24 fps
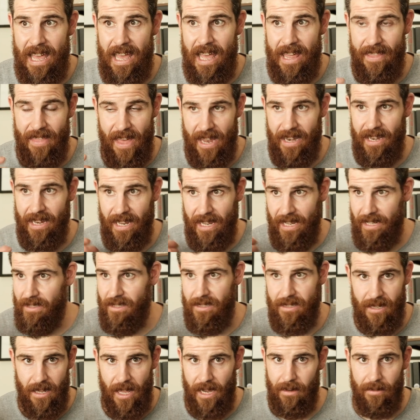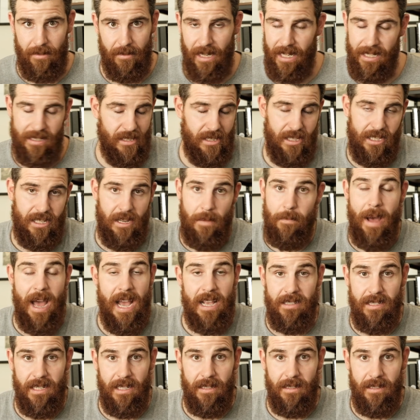that it's like, it's just
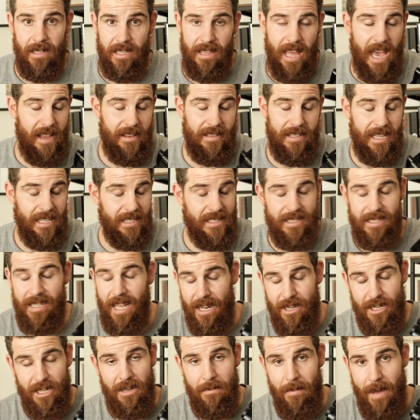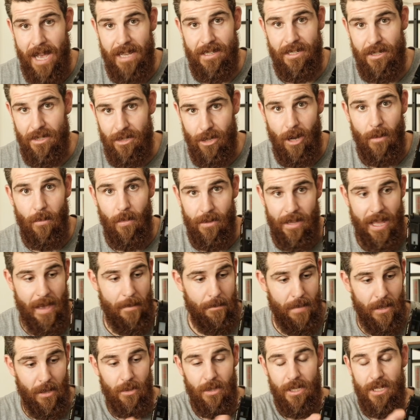amazing. They did such an amazing job when they
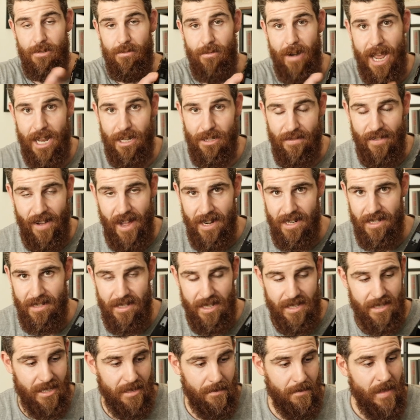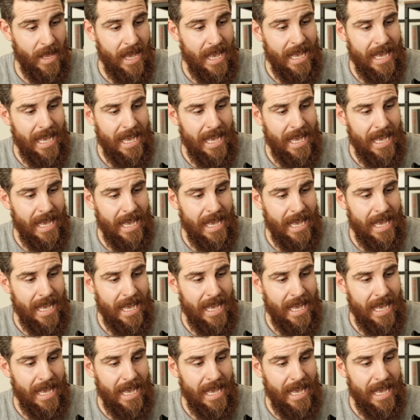built this rangefinder system.